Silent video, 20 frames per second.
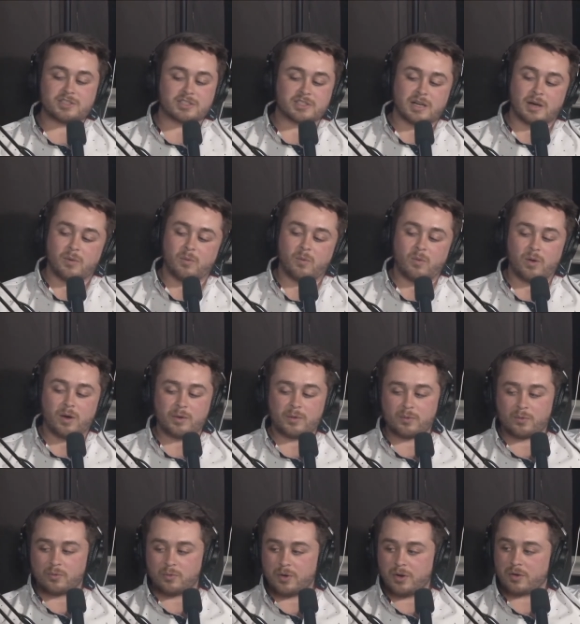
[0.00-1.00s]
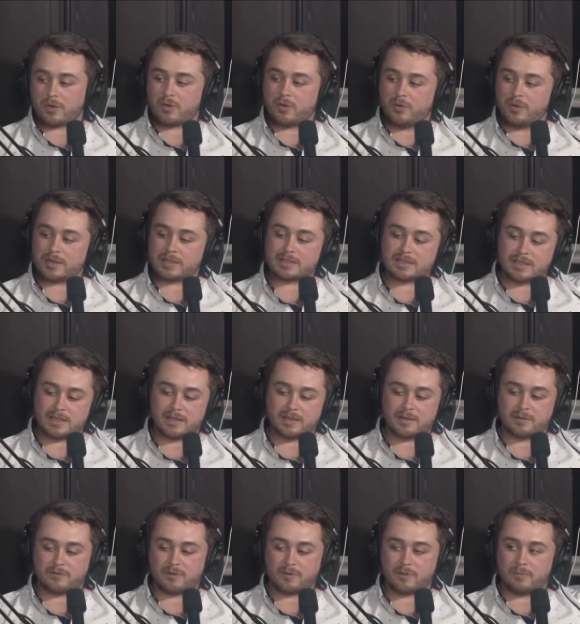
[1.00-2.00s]
just got one real quick
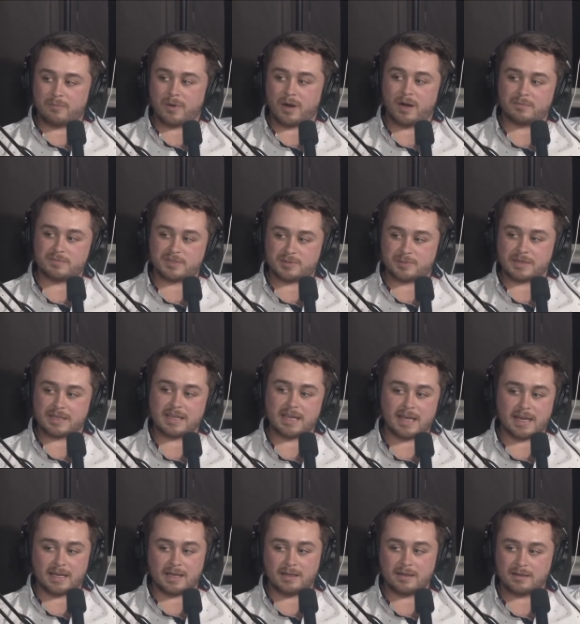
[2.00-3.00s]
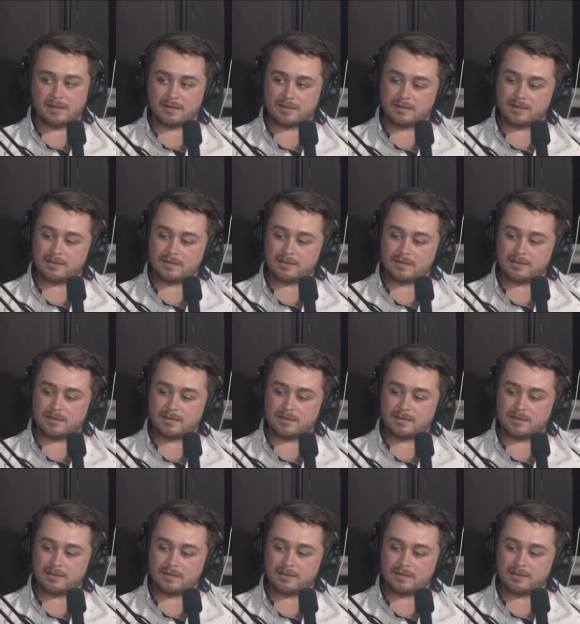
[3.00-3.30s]
thing for Mom Spaghetti.